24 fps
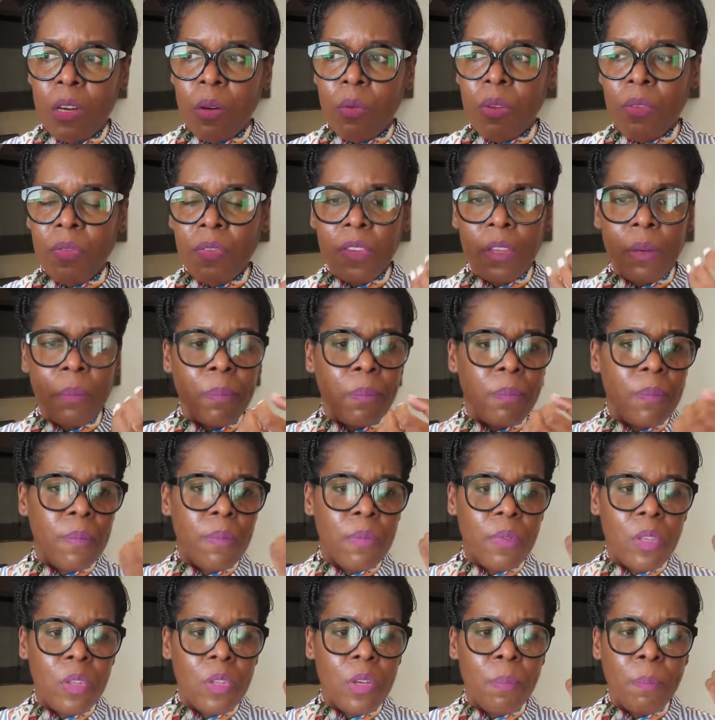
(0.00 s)
with the,
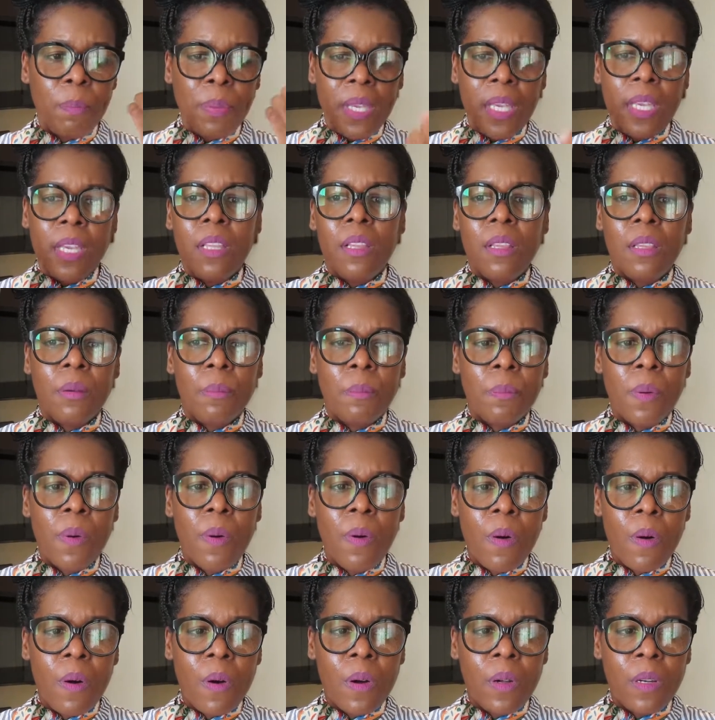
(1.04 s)
you know, picking the
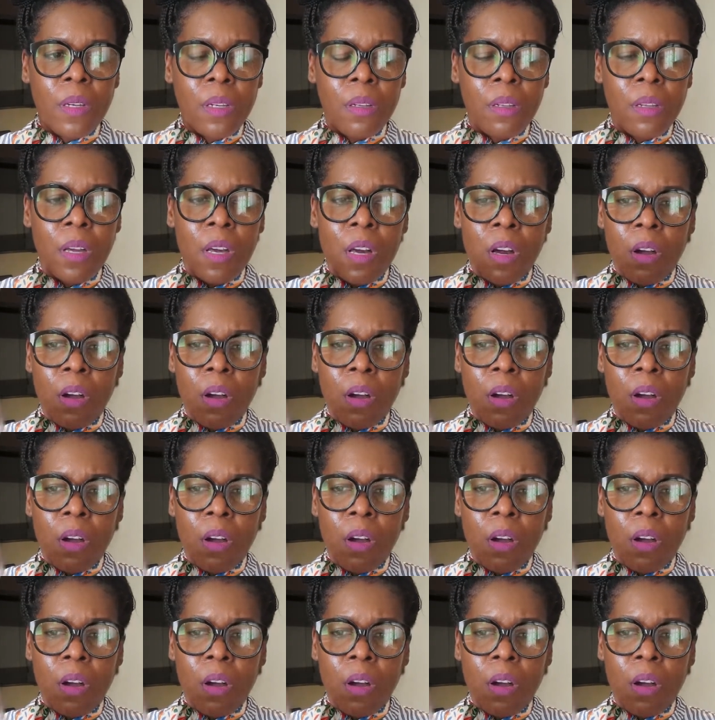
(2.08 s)
pod,